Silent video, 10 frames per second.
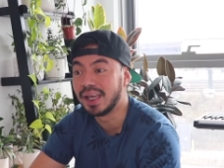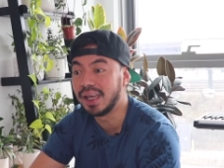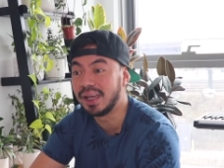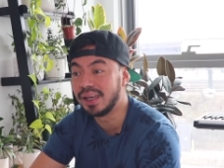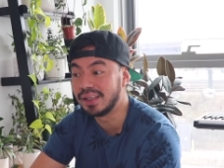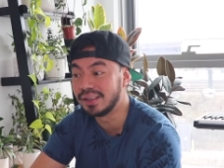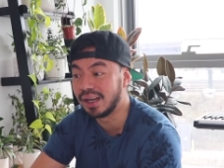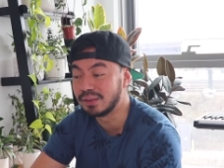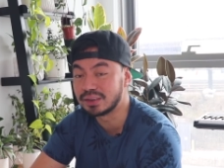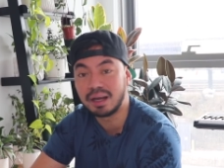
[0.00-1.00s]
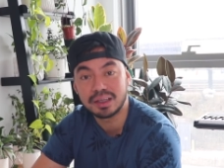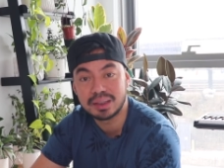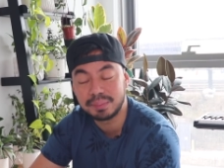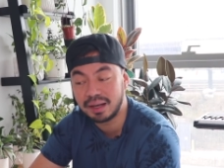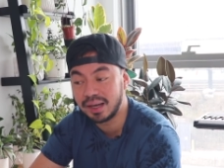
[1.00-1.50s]
and I was
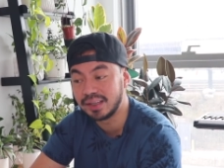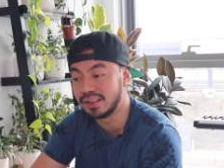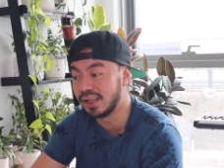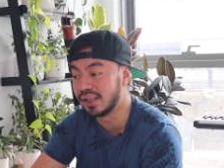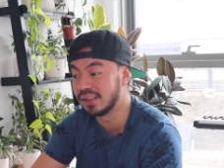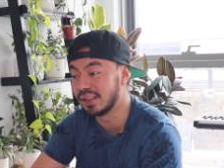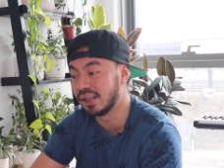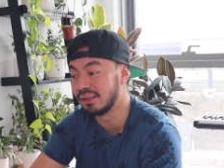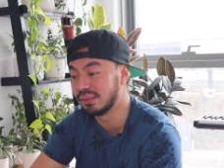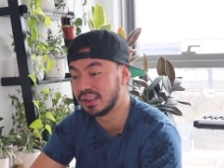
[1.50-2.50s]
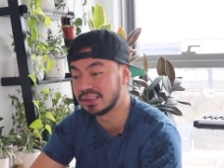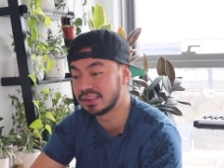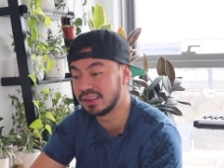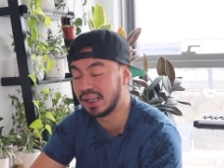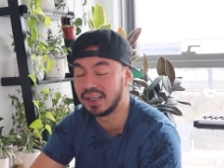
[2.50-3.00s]
occupied and I
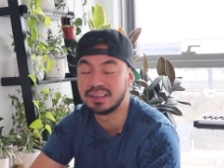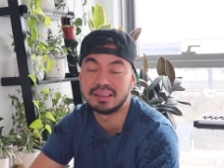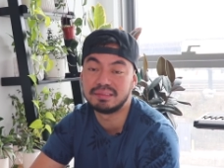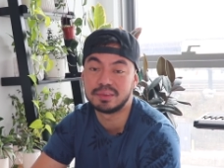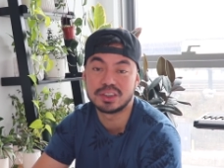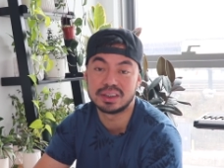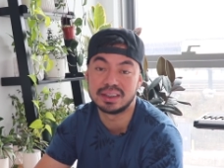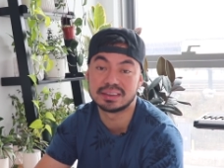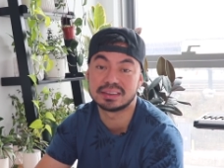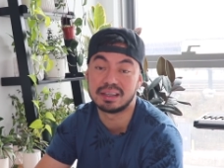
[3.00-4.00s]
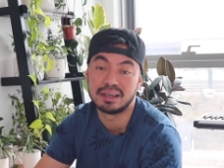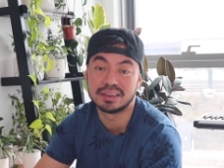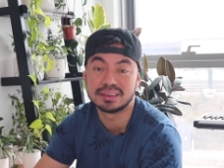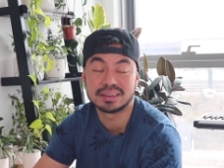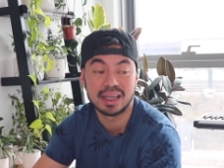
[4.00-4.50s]
was yeah and unfortunately it's
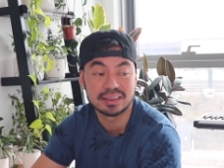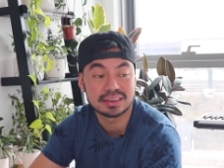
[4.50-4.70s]
gone it's dead